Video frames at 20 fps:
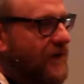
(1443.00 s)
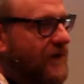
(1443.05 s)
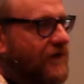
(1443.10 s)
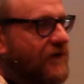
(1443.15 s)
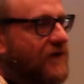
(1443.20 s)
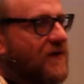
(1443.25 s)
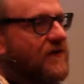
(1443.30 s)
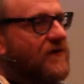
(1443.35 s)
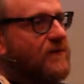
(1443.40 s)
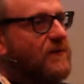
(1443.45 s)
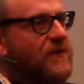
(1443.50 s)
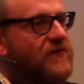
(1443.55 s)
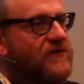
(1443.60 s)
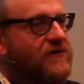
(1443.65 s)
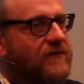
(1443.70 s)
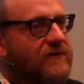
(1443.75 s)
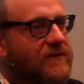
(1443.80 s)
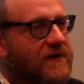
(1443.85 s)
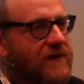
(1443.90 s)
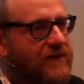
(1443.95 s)
the
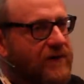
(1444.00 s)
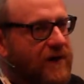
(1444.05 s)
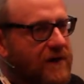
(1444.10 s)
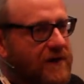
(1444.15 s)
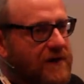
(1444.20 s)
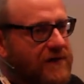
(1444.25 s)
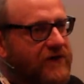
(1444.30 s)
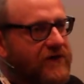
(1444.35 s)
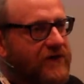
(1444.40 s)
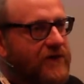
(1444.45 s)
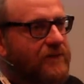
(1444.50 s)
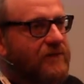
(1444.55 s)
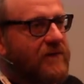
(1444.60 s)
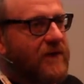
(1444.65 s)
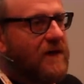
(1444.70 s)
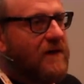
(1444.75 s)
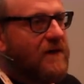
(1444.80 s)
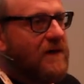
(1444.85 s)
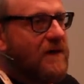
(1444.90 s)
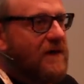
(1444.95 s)
transmission device.
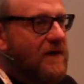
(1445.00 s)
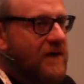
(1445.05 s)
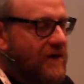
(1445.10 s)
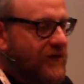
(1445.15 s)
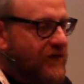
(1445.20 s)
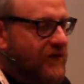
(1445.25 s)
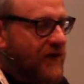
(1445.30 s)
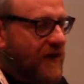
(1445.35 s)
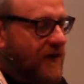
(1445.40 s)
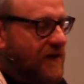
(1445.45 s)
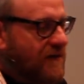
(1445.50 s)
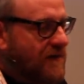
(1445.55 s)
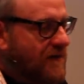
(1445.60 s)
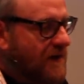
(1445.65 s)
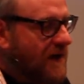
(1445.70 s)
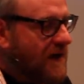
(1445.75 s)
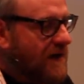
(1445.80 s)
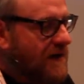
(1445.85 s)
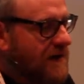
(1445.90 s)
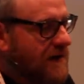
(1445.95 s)

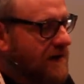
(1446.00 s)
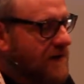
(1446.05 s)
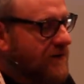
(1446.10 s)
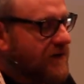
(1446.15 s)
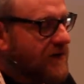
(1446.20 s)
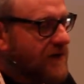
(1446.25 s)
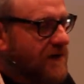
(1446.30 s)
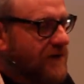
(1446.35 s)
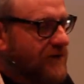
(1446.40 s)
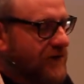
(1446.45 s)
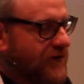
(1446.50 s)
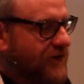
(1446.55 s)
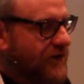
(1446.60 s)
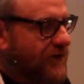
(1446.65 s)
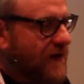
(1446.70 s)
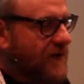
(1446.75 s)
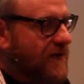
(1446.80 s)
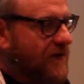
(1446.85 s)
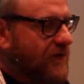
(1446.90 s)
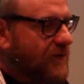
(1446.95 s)
Secondly, the
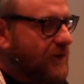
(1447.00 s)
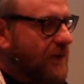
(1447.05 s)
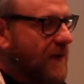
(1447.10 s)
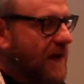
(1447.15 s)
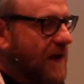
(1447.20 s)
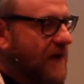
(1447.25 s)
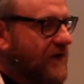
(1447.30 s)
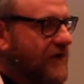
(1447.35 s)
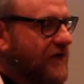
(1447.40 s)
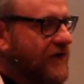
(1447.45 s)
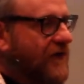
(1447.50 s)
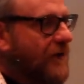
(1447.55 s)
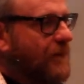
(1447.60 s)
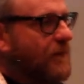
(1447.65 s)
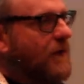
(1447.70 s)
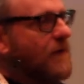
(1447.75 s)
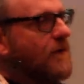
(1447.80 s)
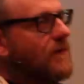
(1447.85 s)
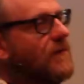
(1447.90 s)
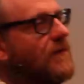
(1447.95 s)
constraints placed
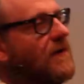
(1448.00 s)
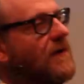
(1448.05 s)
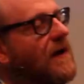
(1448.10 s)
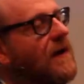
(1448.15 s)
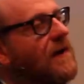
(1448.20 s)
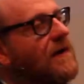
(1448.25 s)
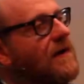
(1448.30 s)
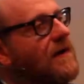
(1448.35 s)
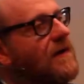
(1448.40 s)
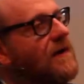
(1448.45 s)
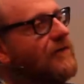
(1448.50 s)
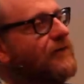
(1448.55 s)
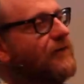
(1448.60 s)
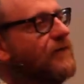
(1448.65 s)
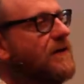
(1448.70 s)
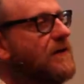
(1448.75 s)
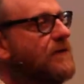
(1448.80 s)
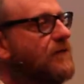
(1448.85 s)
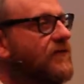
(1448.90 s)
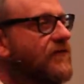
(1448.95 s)
upon uh,
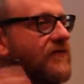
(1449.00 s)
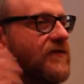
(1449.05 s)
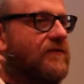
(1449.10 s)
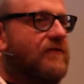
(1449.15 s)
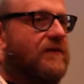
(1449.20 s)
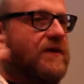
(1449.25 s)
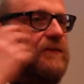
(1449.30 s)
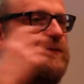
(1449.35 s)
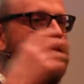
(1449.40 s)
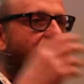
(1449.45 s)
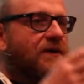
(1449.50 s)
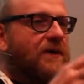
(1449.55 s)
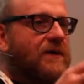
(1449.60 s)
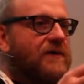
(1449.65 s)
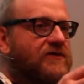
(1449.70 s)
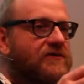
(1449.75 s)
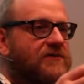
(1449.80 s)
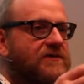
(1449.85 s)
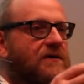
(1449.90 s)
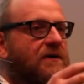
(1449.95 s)
frequency
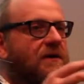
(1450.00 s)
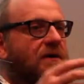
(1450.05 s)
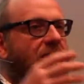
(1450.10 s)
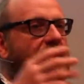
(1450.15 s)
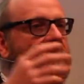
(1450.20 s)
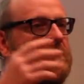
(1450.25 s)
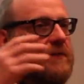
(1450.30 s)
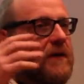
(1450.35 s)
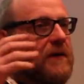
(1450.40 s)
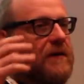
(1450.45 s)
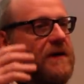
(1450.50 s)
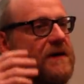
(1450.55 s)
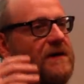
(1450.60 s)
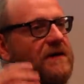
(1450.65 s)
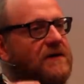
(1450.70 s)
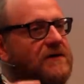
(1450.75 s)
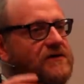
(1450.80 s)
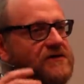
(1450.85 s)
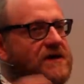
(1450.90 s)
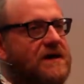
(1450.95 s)
reproduction by
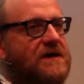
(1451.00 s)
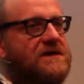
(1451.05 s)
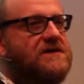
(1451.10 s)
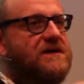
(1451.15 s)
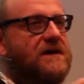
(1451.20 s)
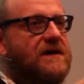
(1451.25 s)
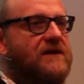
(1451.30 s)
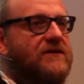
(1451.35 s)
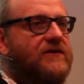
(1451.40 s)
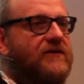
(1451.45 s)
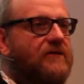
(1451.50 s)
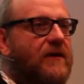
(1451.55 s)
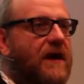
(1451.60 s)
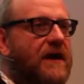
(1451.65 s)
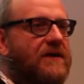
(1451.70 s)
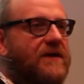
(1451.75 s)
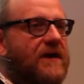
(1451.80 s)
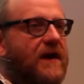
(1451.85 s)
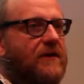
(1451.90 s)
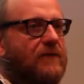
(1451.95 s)
changing it into
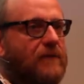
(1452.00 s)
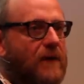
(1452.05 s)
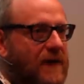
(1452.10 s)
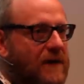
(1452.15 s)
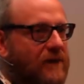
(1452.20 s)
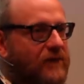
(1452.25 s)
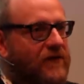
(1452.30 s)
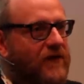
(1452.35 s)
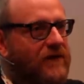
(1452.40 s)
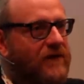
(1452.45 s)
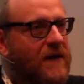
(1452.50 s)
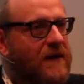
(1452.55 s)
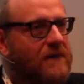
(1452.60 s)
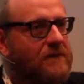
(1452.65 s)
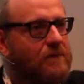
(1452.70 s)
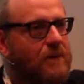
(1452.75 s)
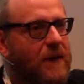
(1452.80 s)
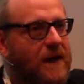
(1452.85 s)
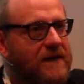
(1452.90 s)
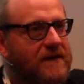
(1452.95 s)
radio waves and
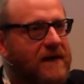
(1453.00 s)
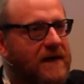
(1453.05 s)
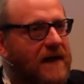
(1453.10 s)
then back